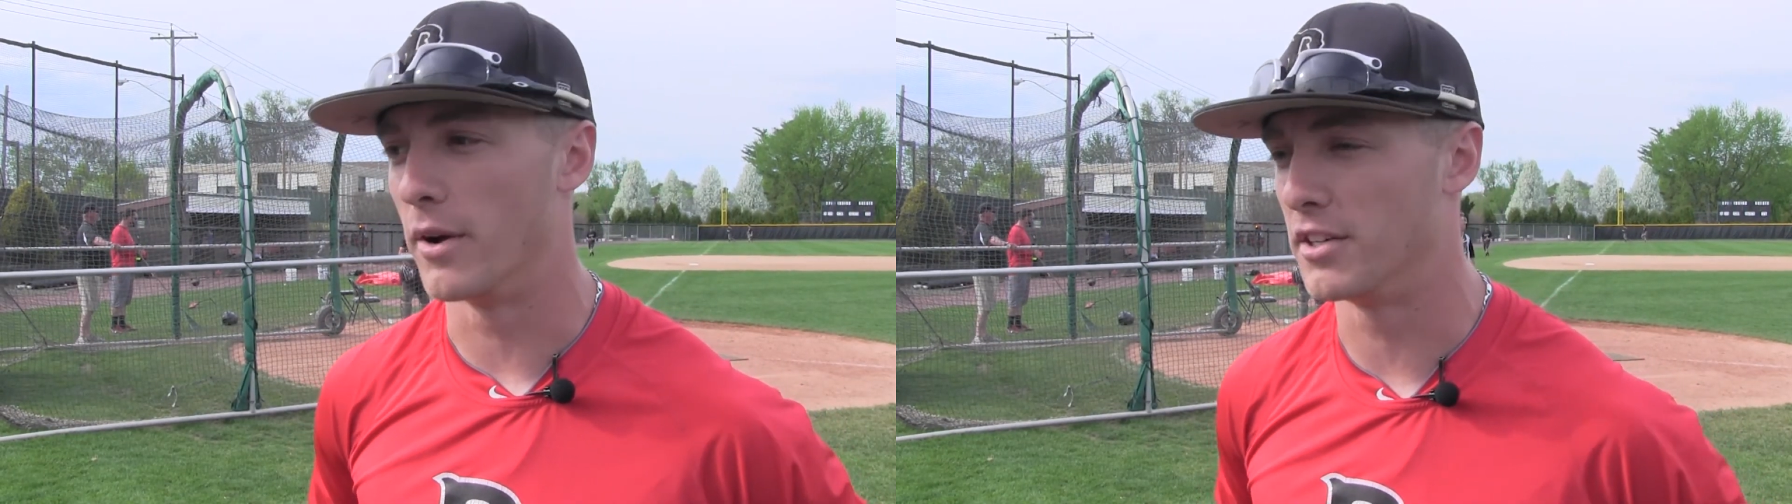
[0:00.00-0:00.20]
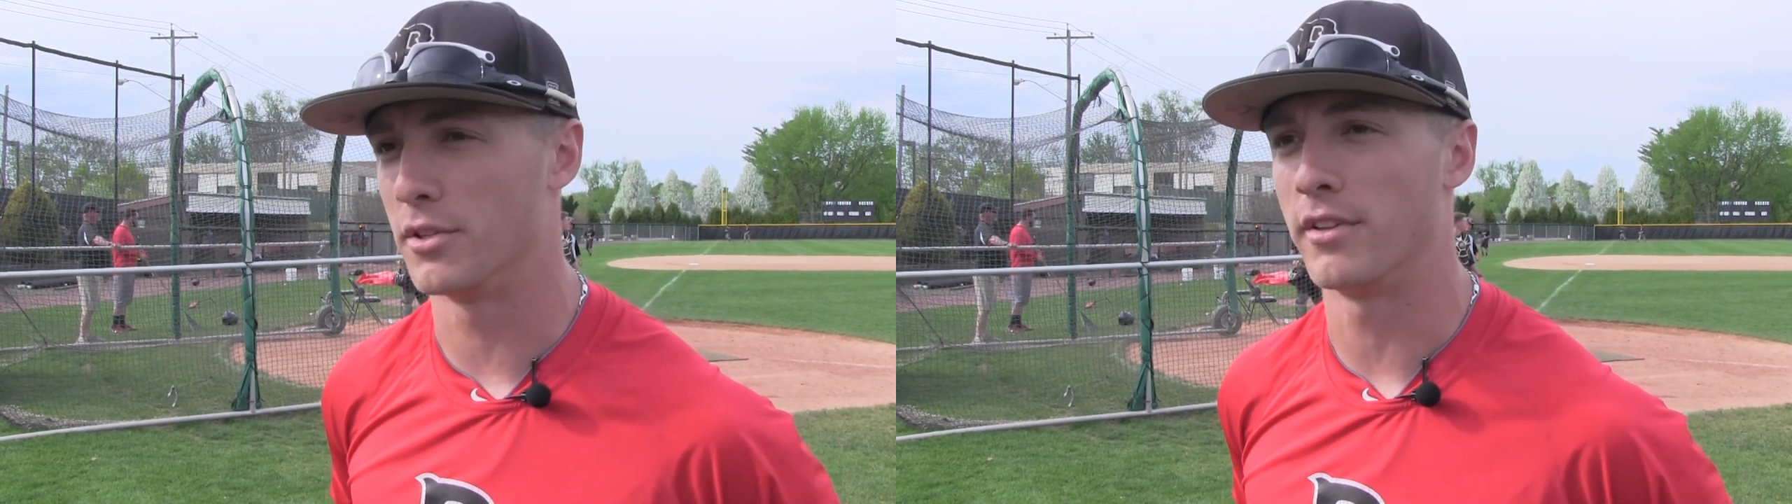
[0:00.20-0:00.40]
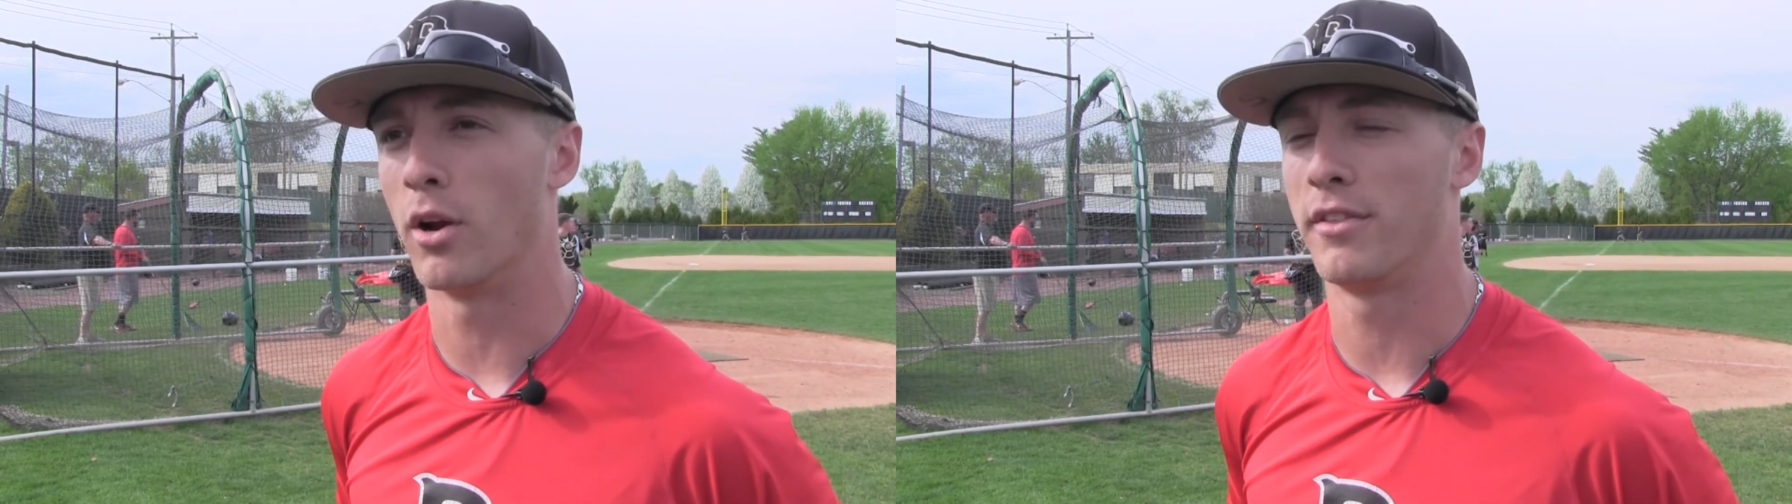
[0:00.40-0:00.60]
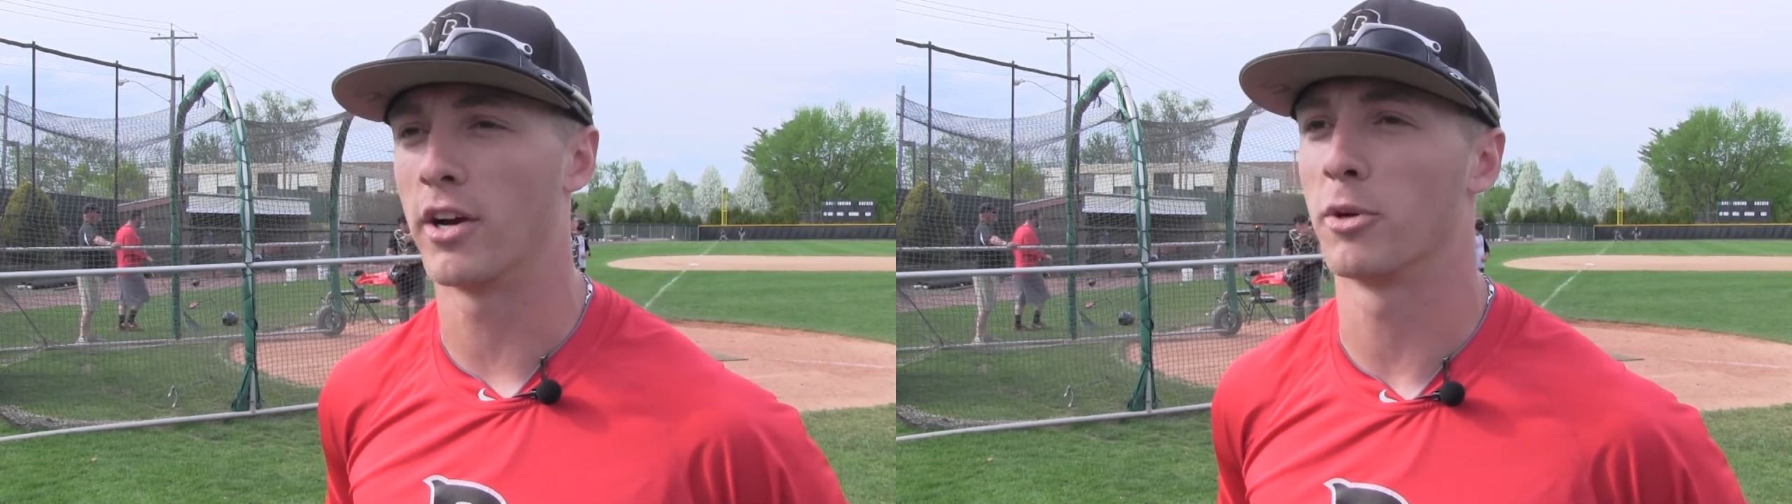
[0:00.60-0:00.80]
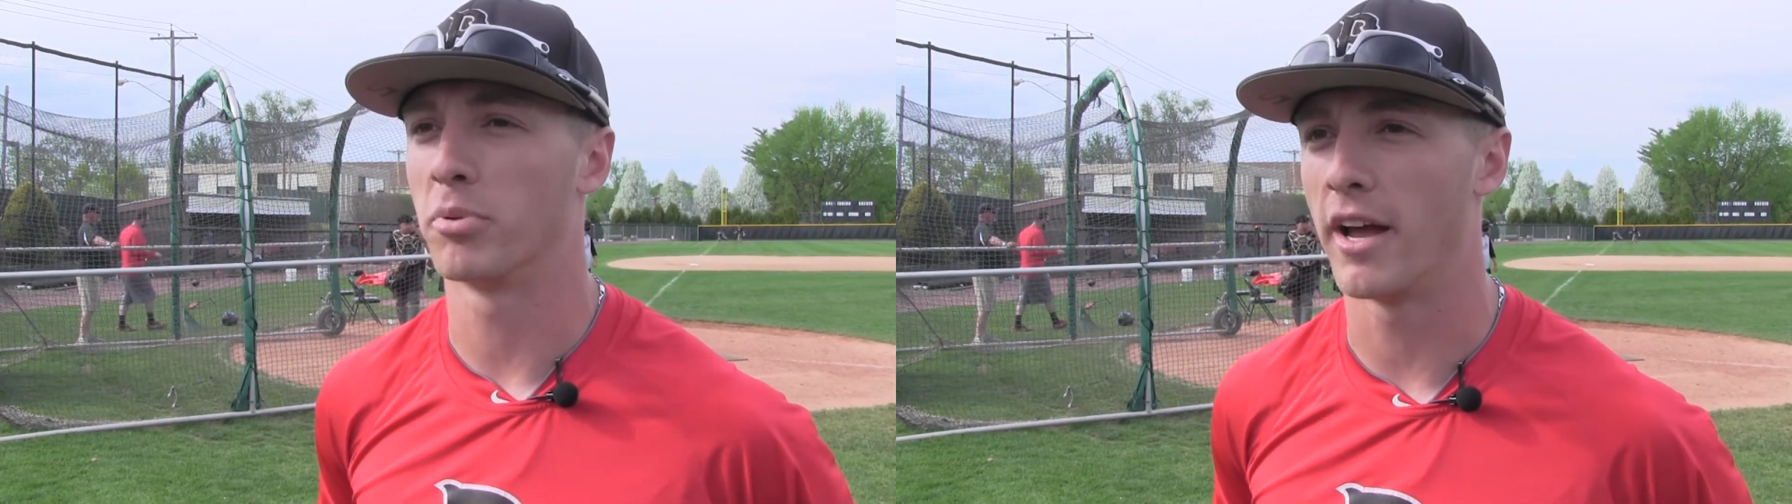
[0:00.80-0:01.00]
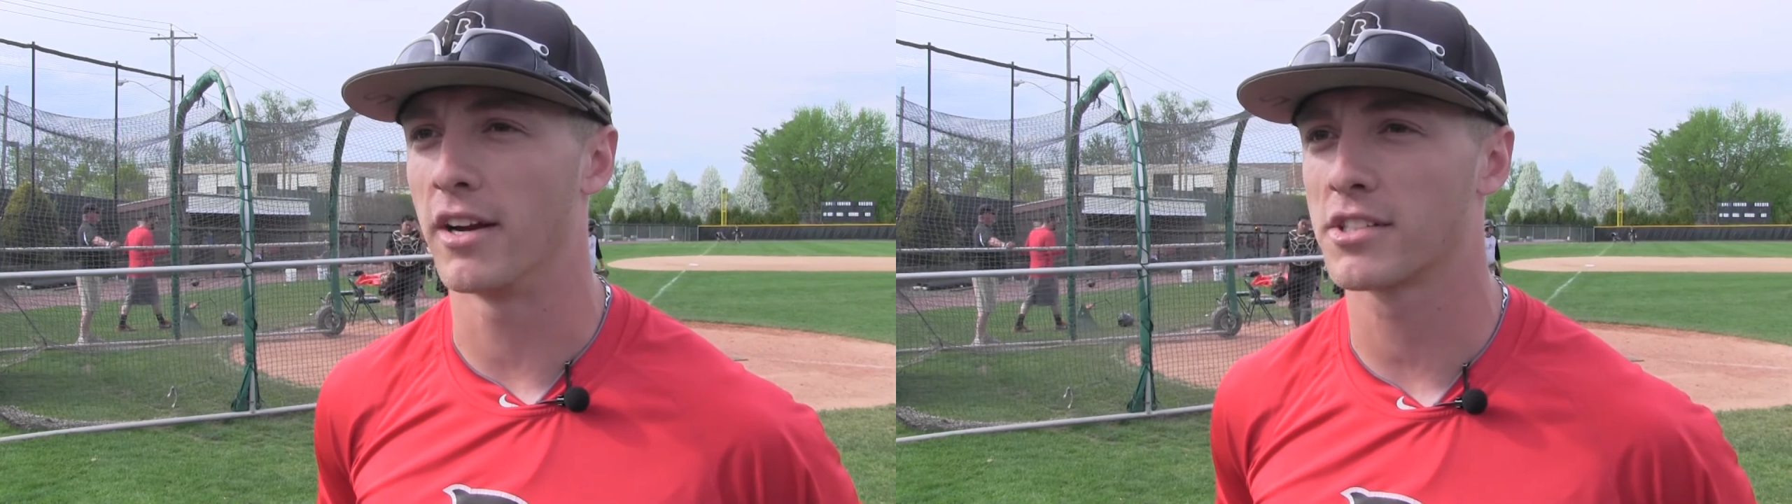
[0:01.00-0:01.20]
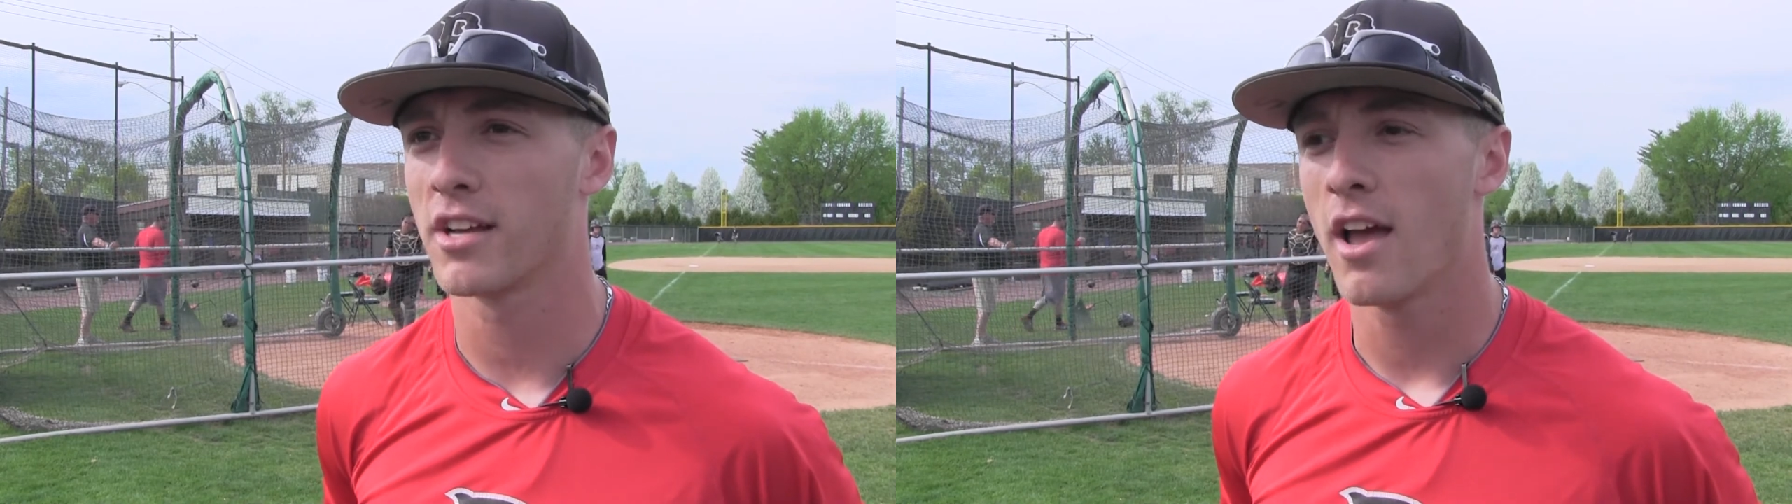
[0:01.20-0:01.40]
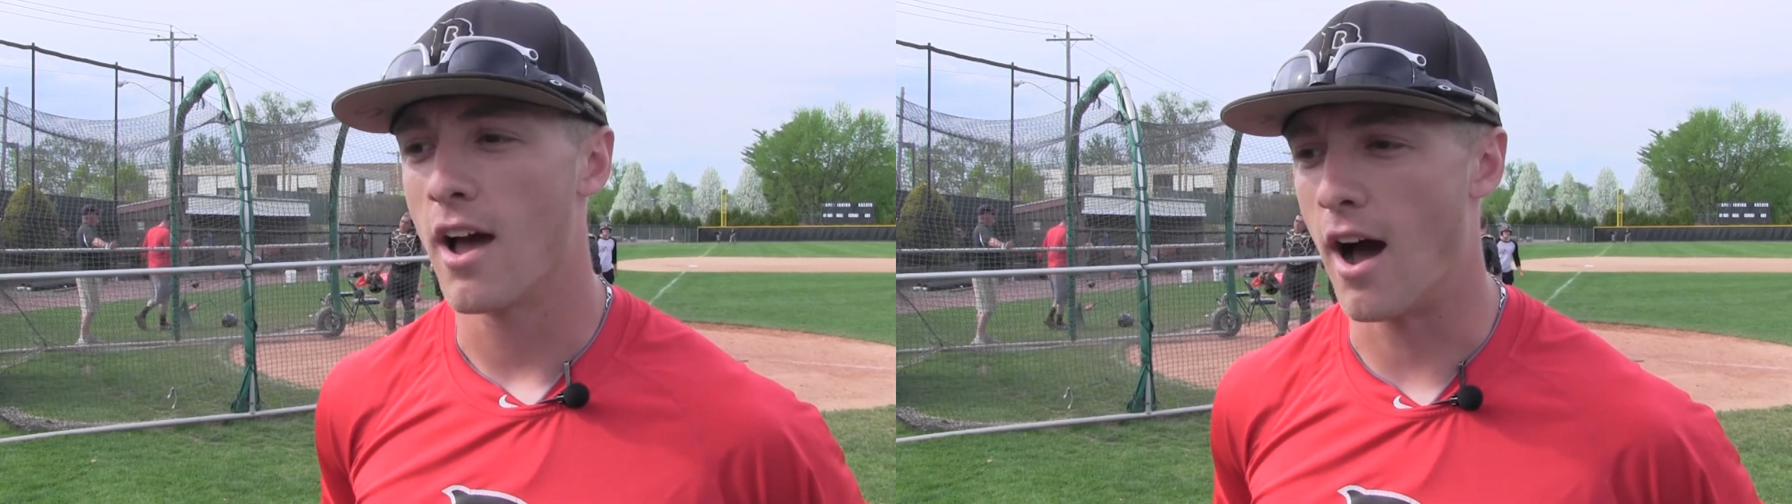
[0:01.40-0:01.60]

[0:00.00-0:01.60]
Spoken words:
into the younger players.